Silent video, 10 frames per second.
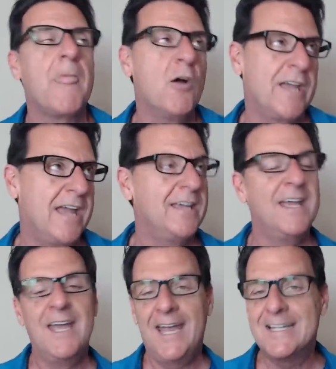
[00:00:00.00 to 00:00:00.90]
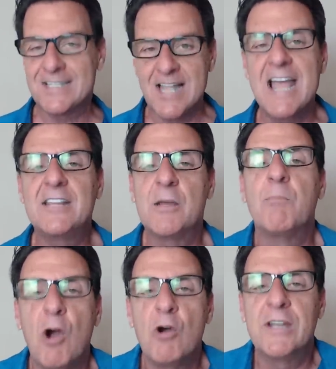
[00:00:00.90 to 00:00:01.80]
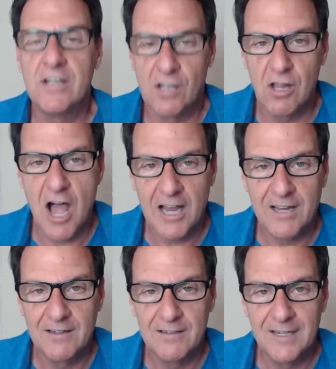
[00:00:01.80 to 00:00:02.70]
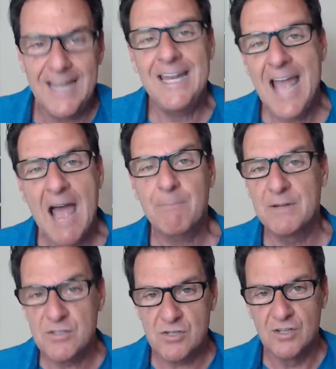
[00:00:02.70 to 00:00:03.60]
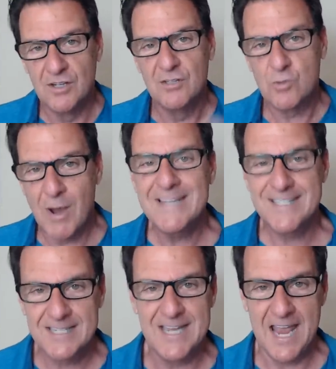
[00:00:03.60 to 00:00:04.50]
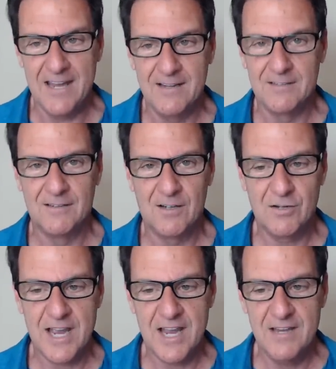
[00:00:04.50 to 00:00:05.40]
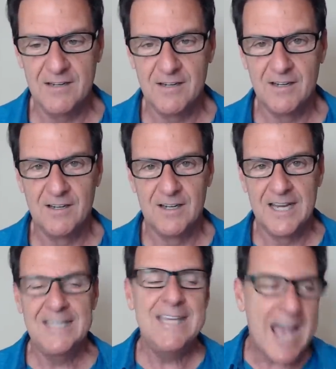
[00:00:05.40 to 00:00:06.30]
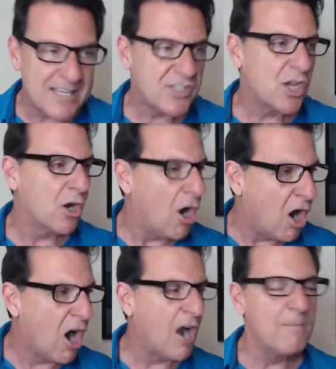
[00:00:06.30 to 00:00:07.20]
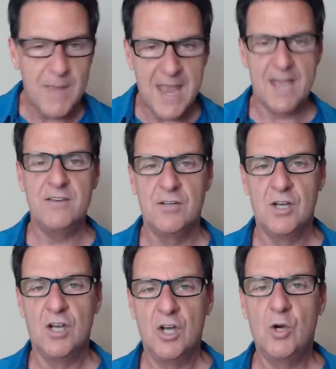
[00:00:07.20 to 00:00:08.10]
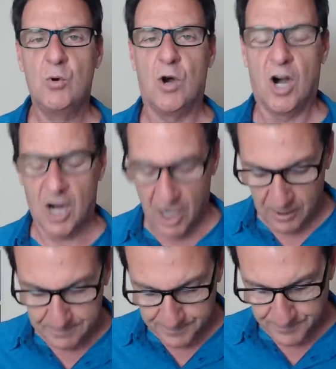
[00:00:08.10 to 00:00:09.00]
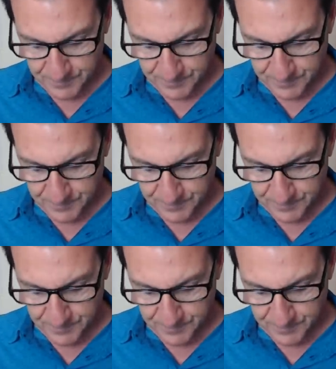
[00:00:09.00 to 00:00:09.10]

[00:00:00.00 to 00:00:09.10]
Okay it's like the broken clock. It happens twice a day. Okay. Yes, there are men who are